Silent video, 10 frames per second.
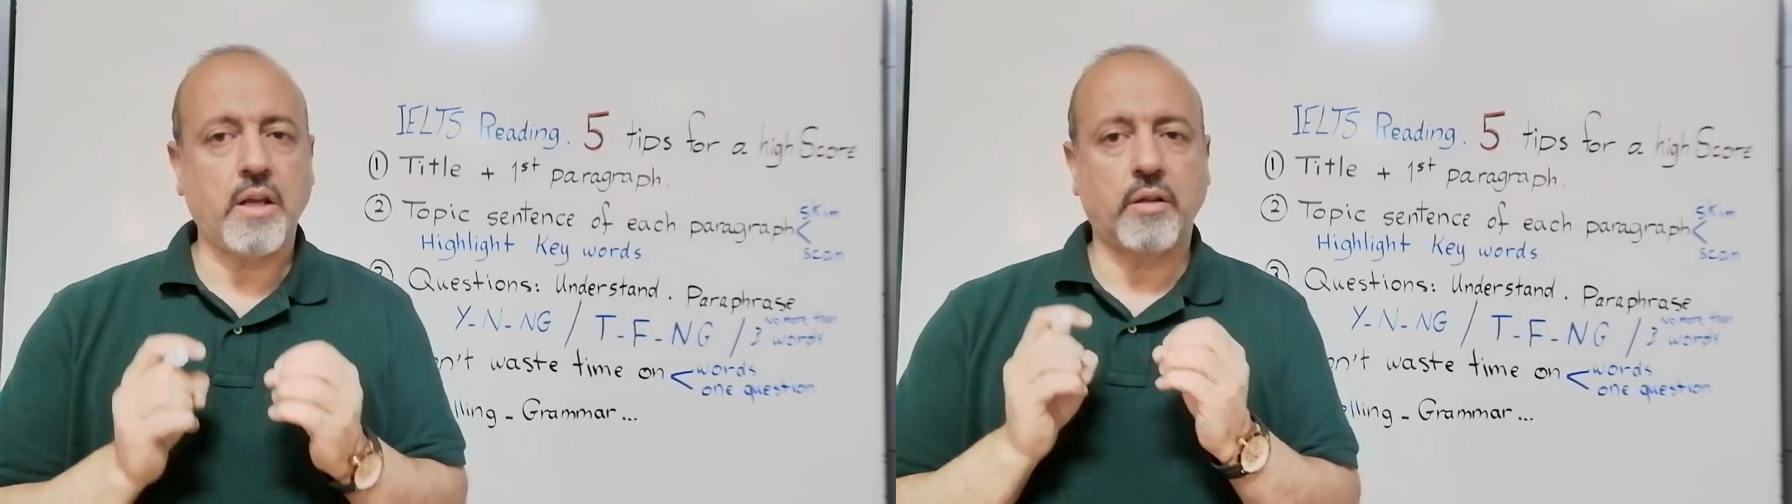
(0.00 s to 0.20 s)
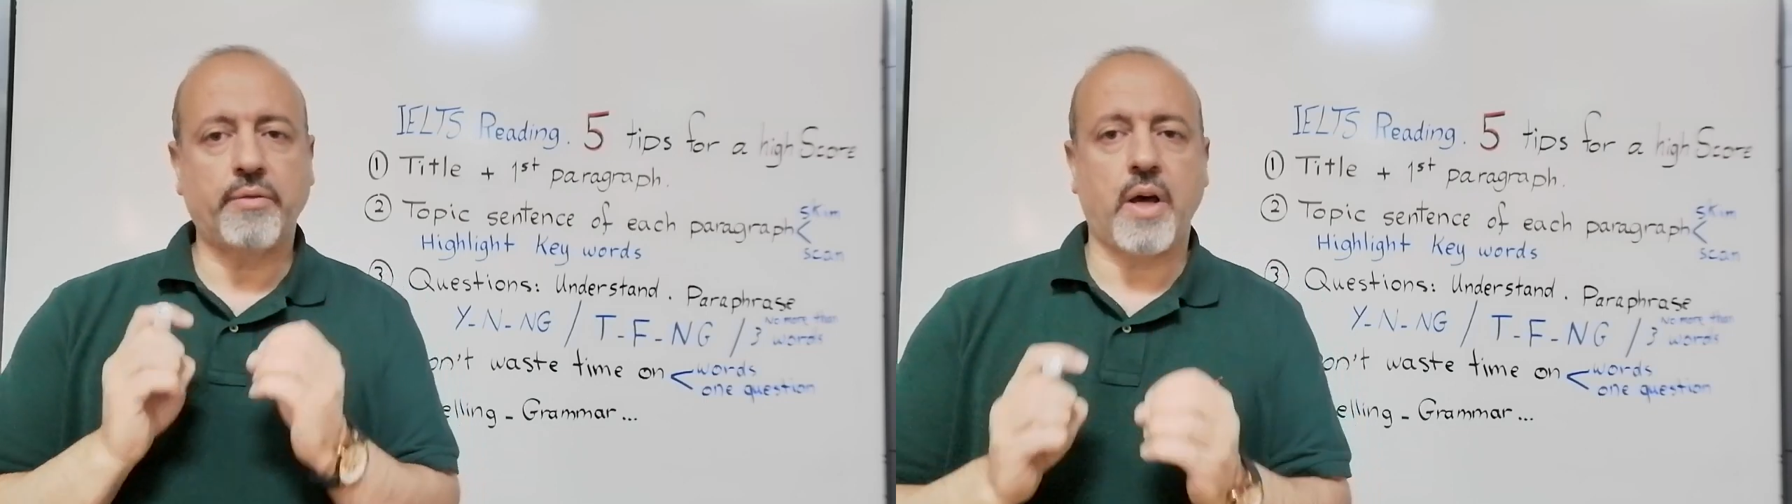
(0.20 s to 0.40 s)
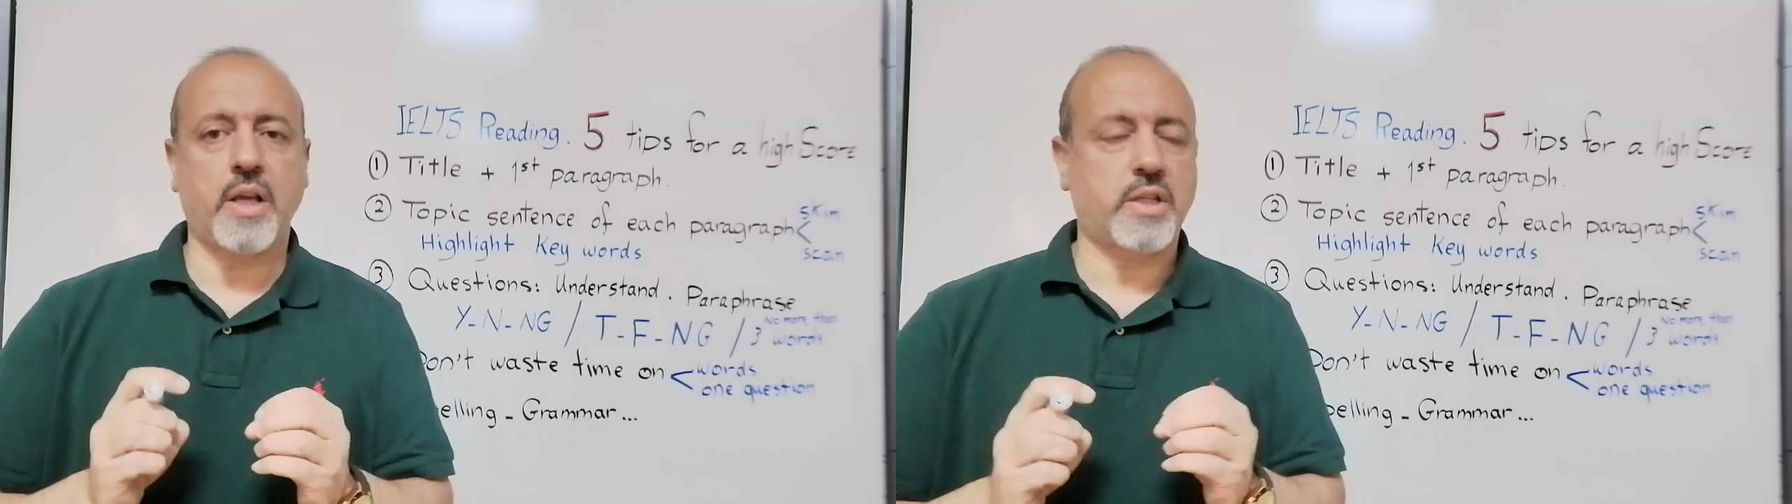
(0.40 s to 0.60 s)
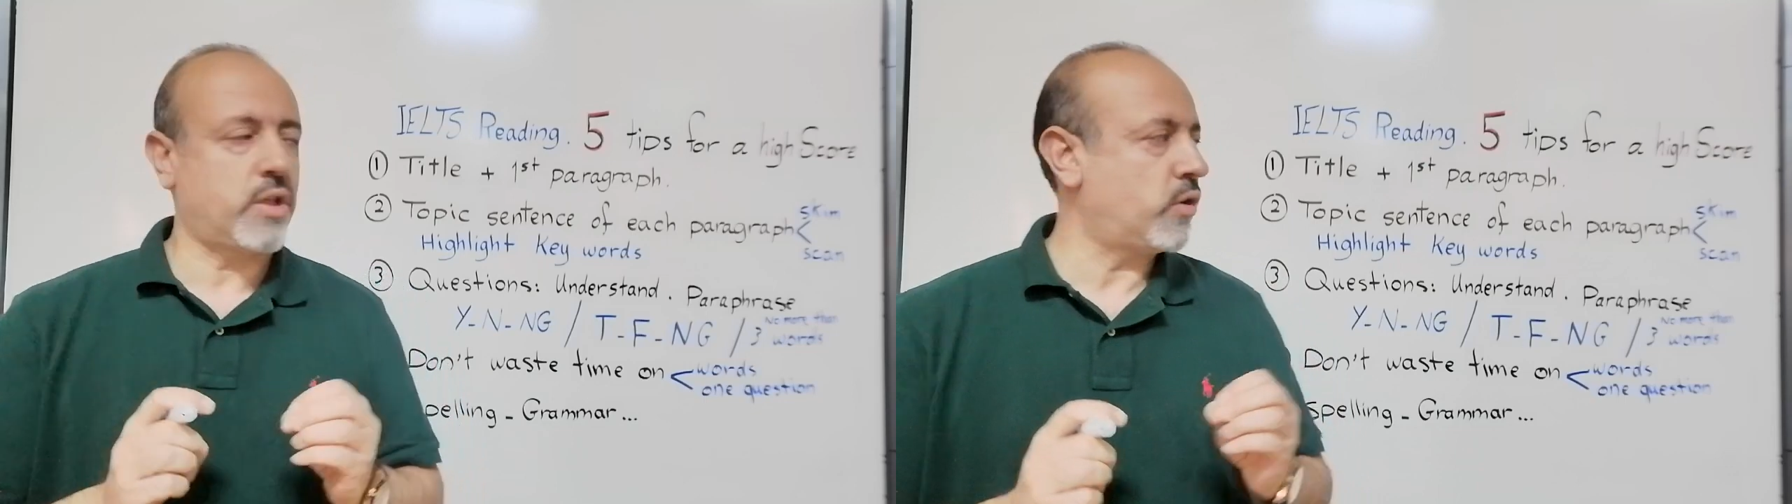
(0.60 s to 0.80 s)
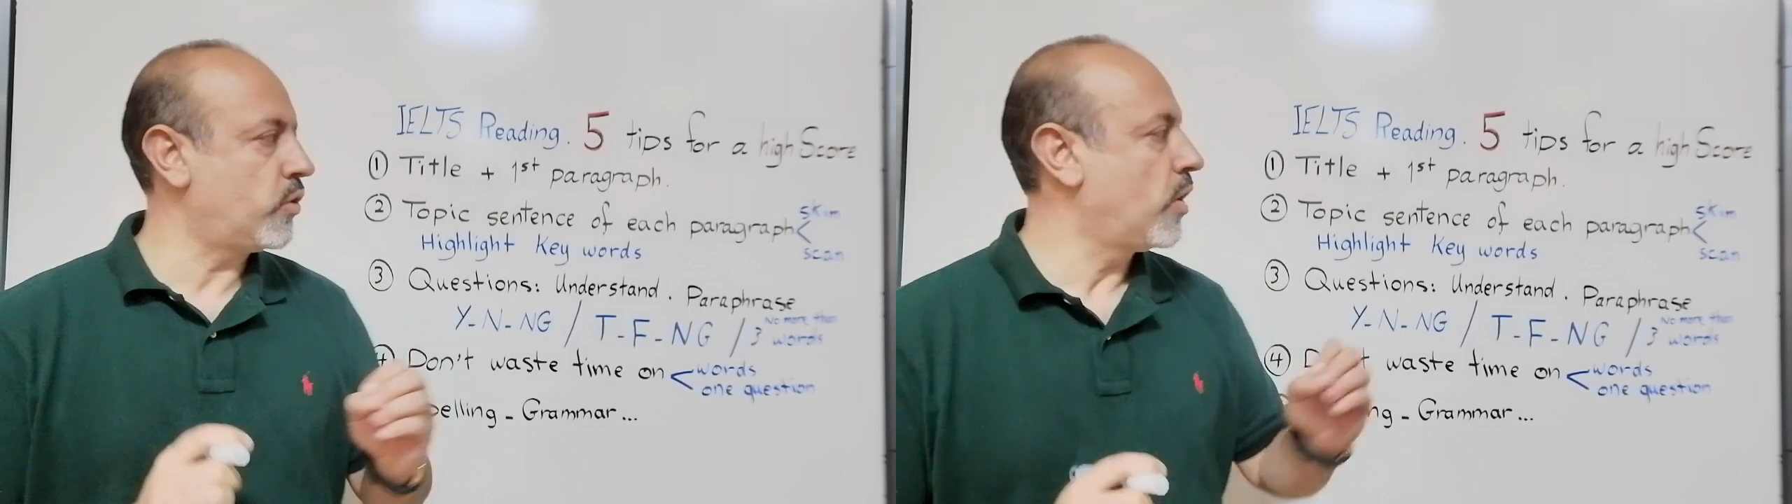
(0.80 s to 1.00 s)
advise
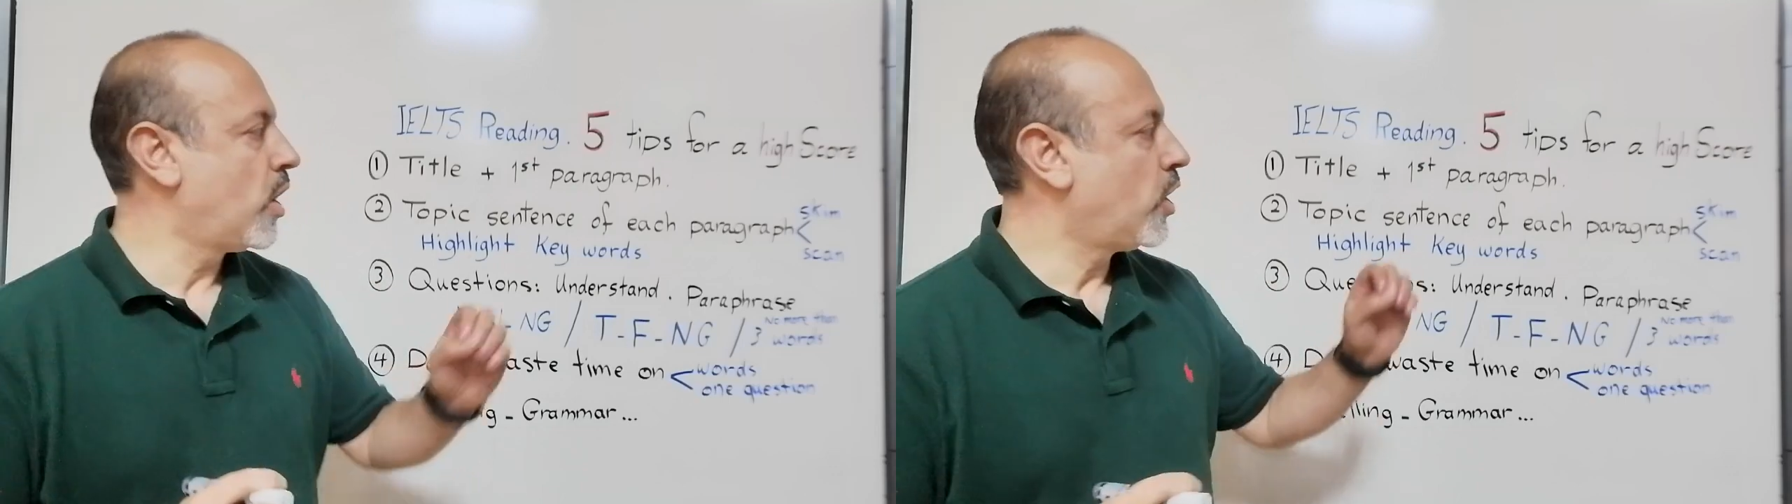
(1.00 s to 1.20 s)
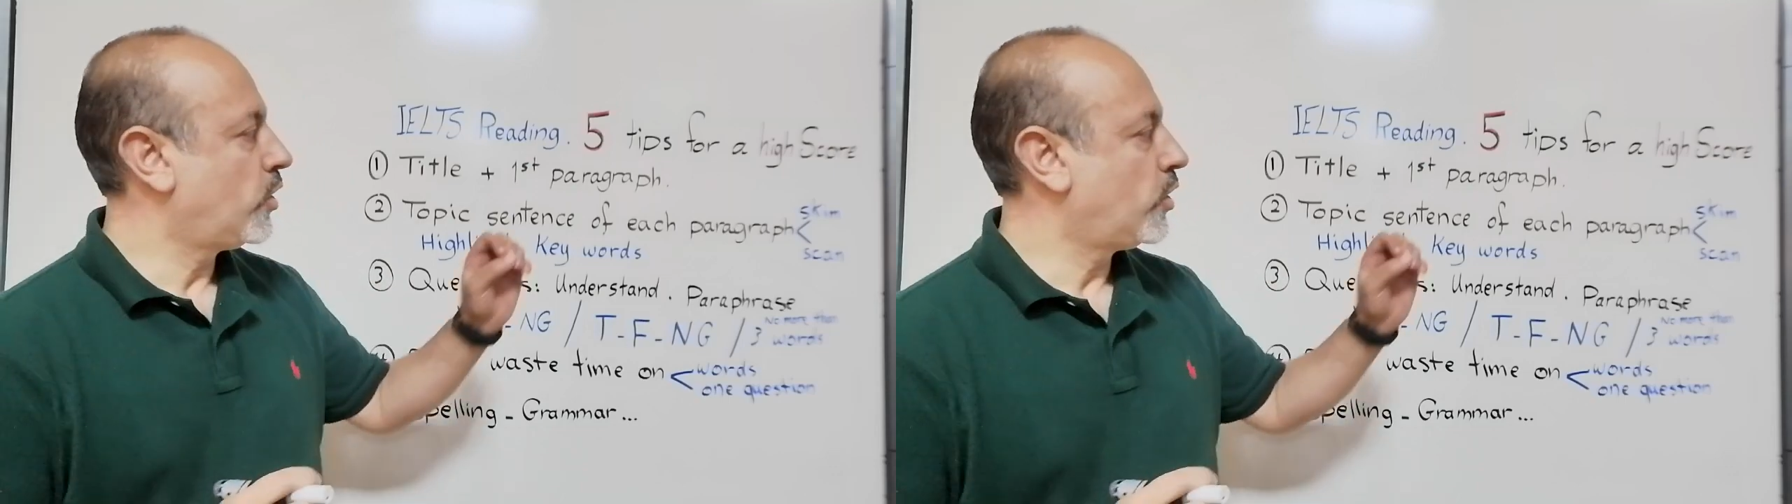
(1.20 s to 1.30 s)
you